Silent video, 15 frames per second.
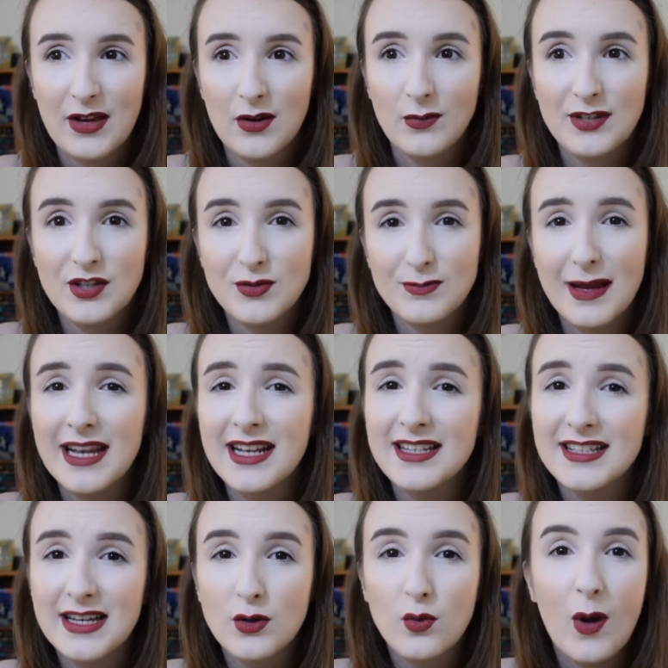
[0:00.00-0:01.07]
which makes
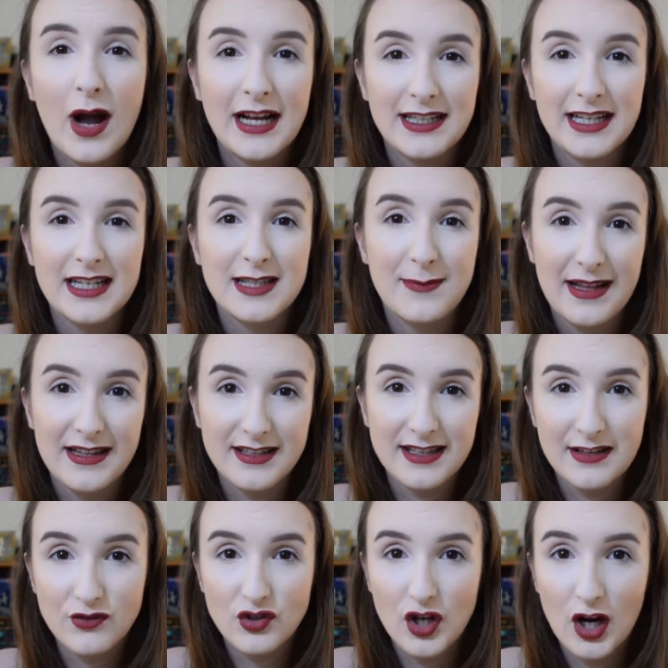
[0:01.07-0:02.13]
it quite an
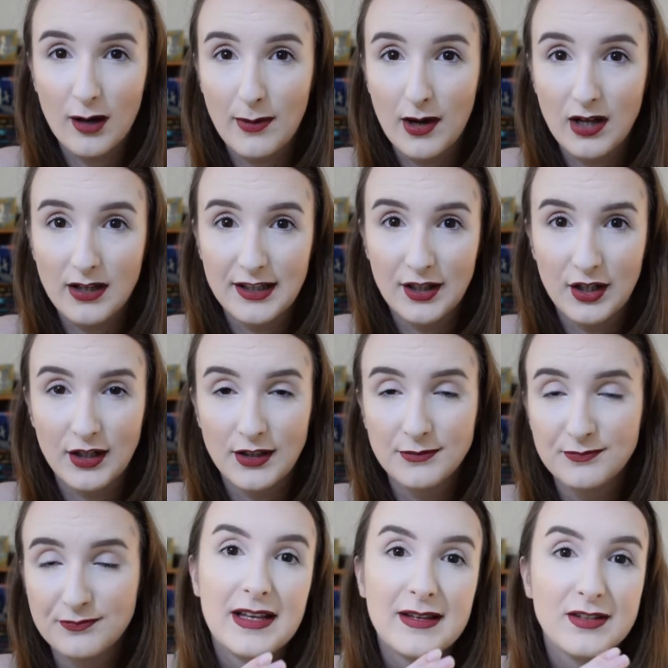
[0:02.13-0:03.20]
expensive job all in all.
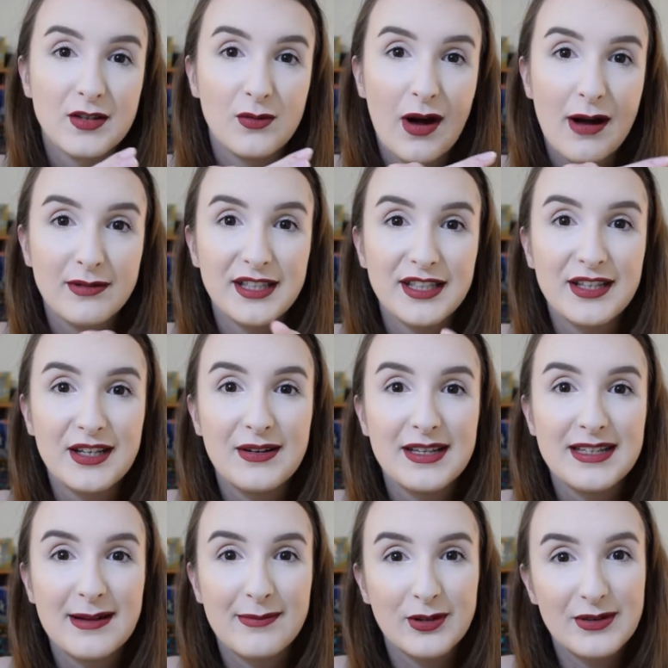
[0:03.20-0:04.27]
So what I'm going to do
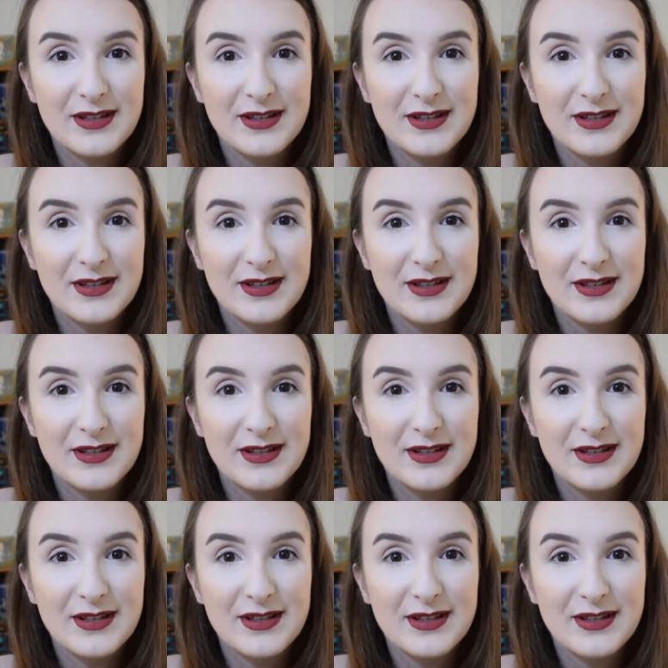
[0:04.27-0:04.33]
is I'm going to